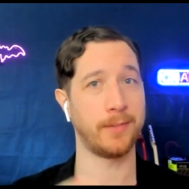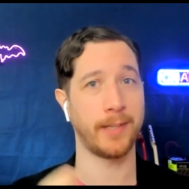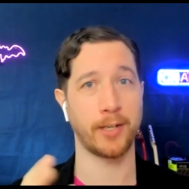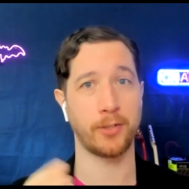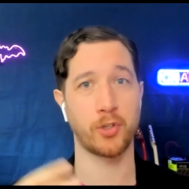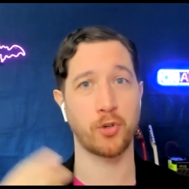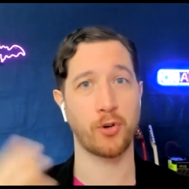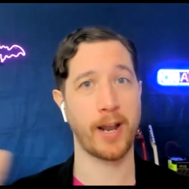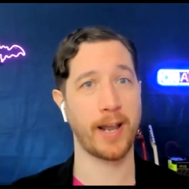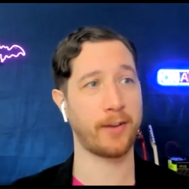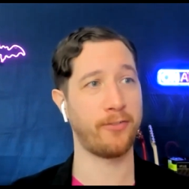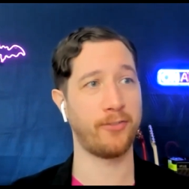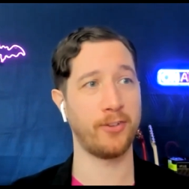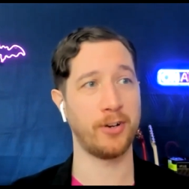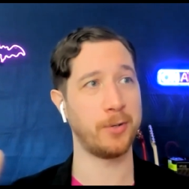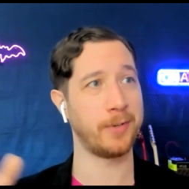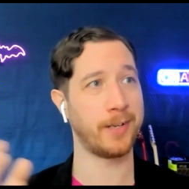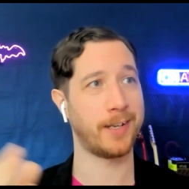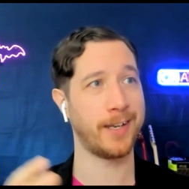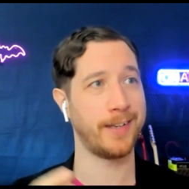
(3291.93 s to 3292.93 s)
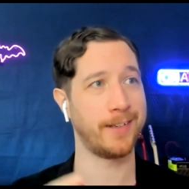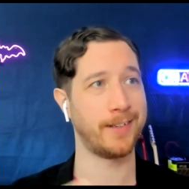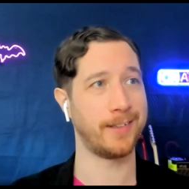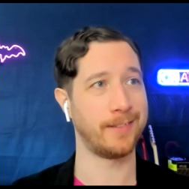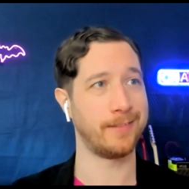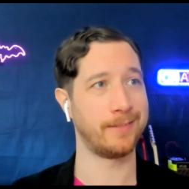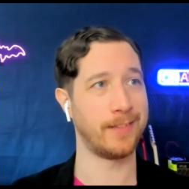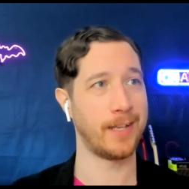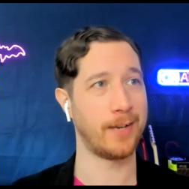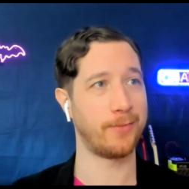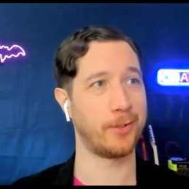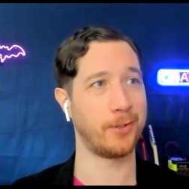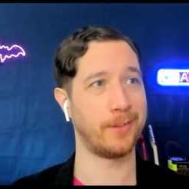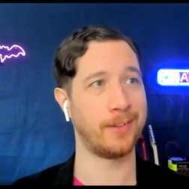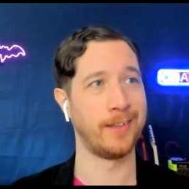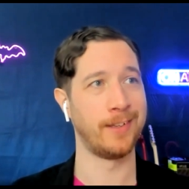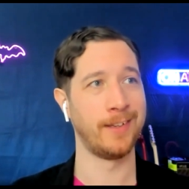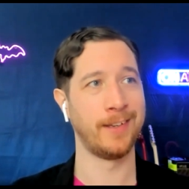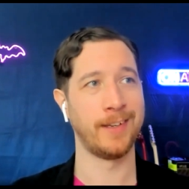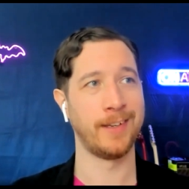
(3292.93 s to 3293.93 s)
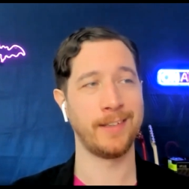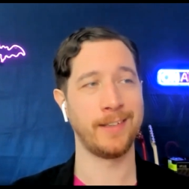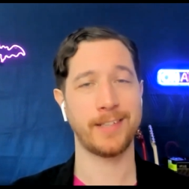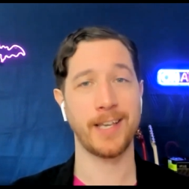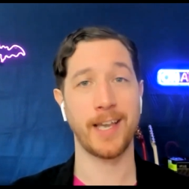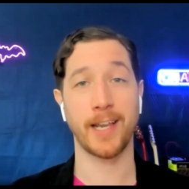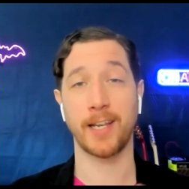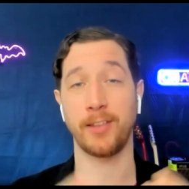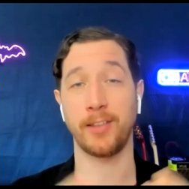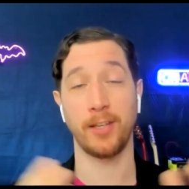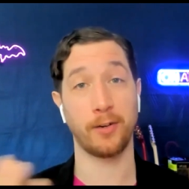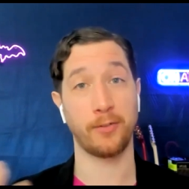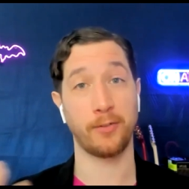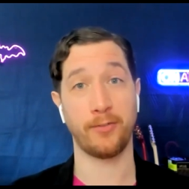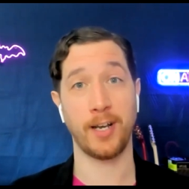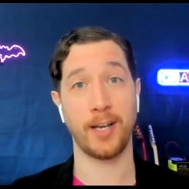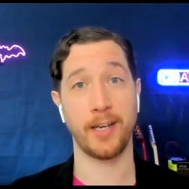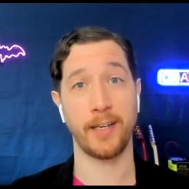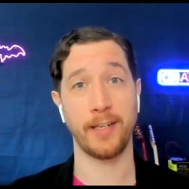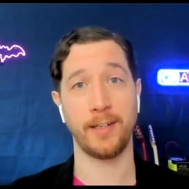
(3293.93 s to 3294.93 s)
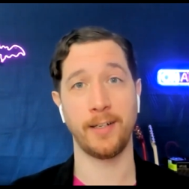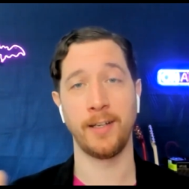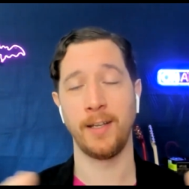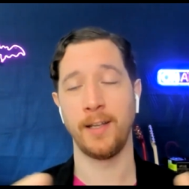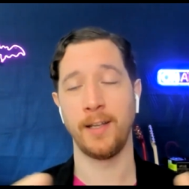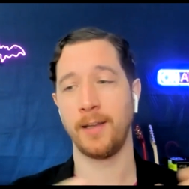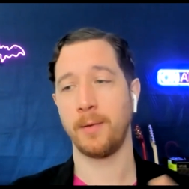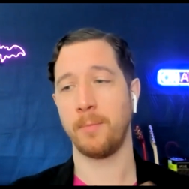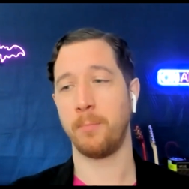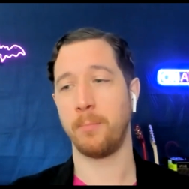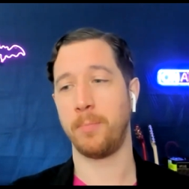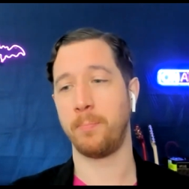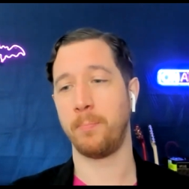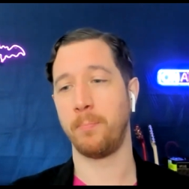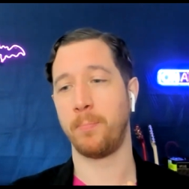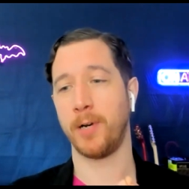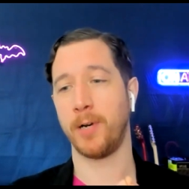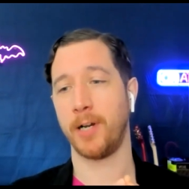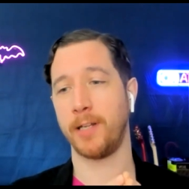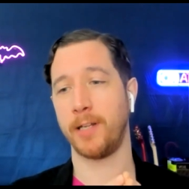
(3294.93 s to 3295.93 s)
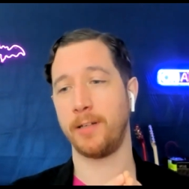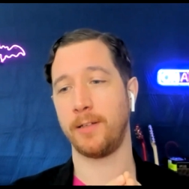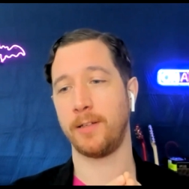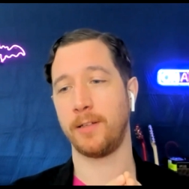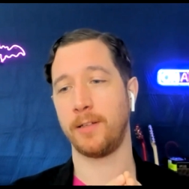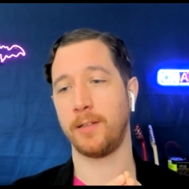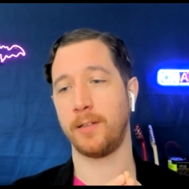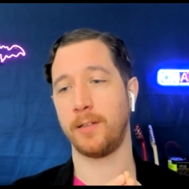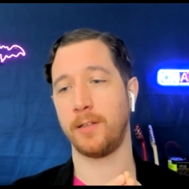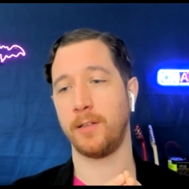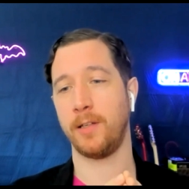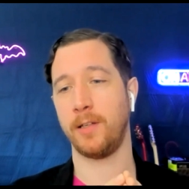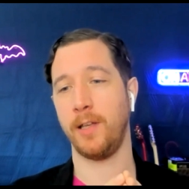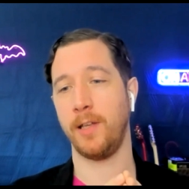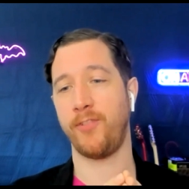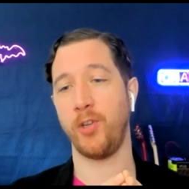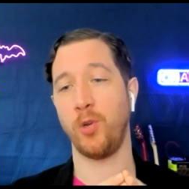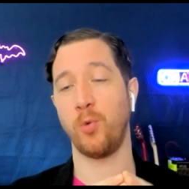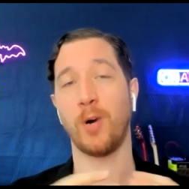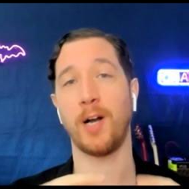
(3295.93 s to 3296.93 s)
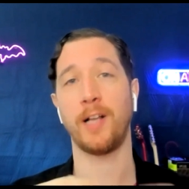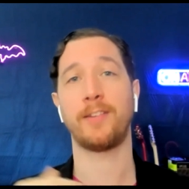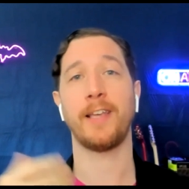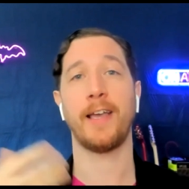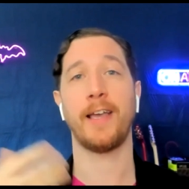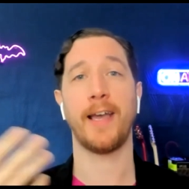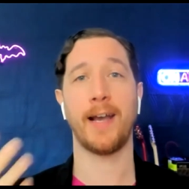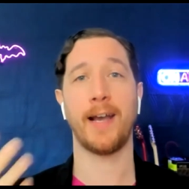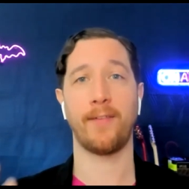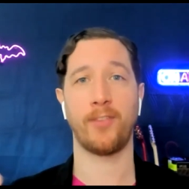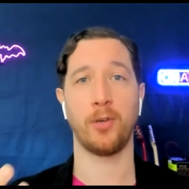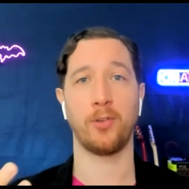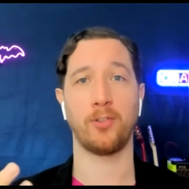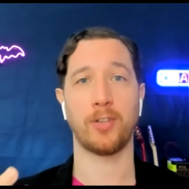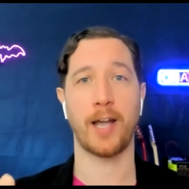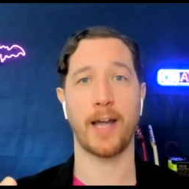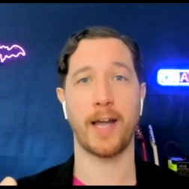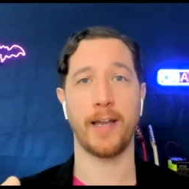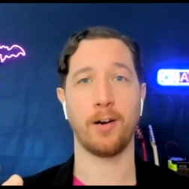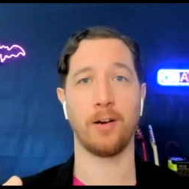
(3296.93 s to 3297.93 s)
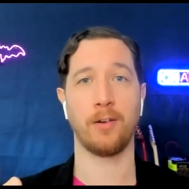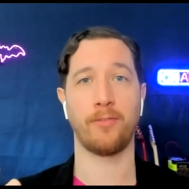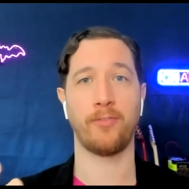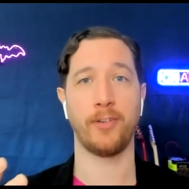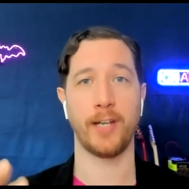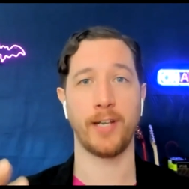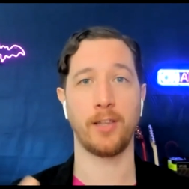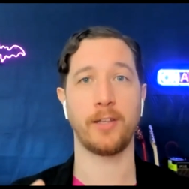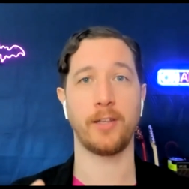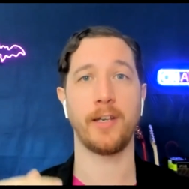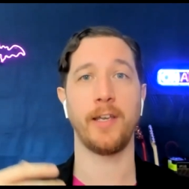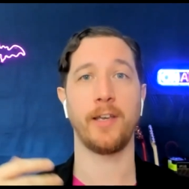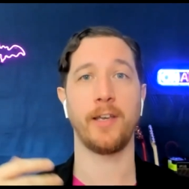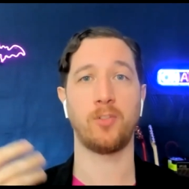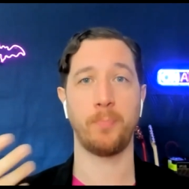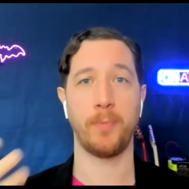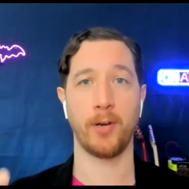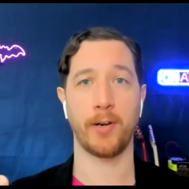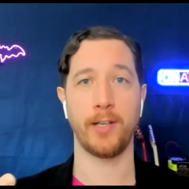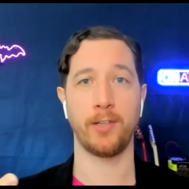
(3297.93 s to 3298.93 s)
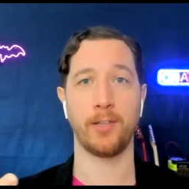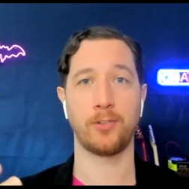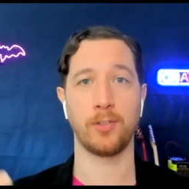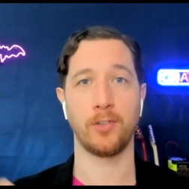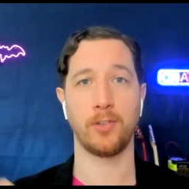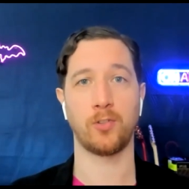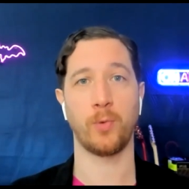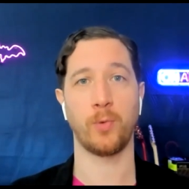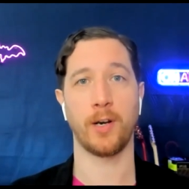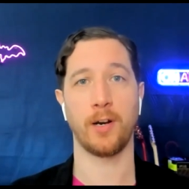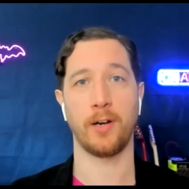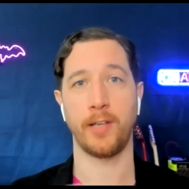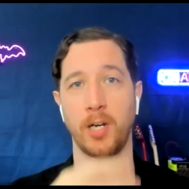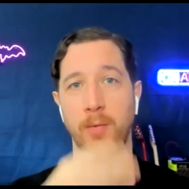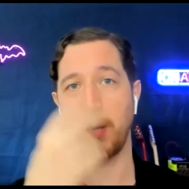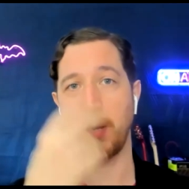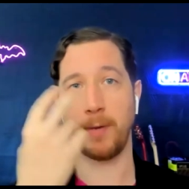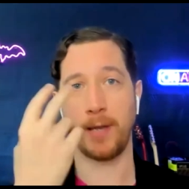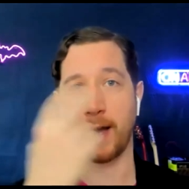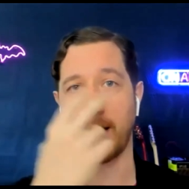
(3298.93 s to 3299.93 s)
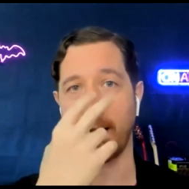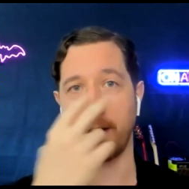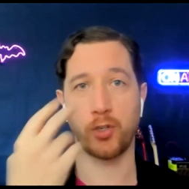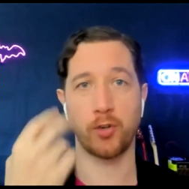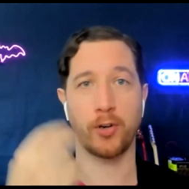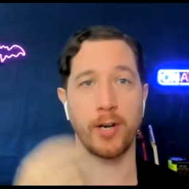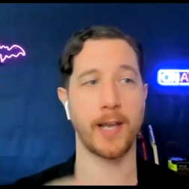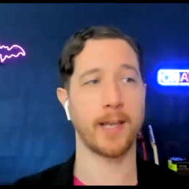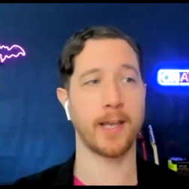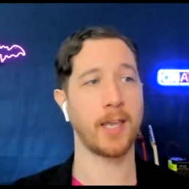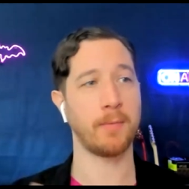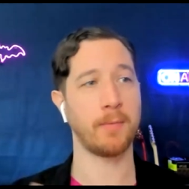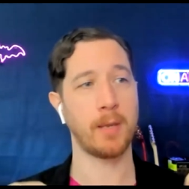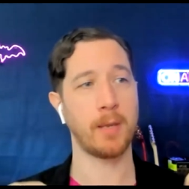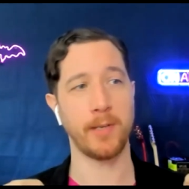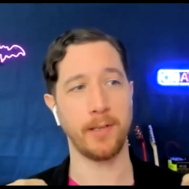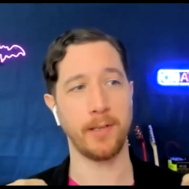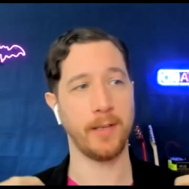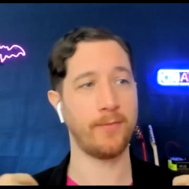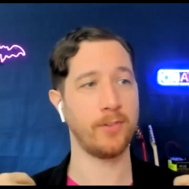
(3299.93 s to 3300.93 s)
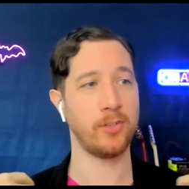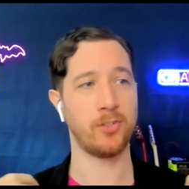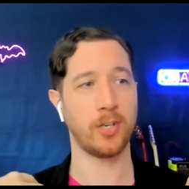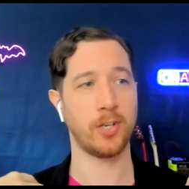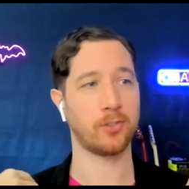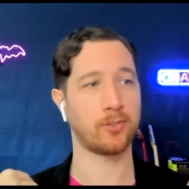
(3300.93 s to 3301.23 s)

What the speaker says: like a track phone kind of level tech, and they're fine. But if you want to have those higher fidelity experiences where maybe eye tracking, maybe even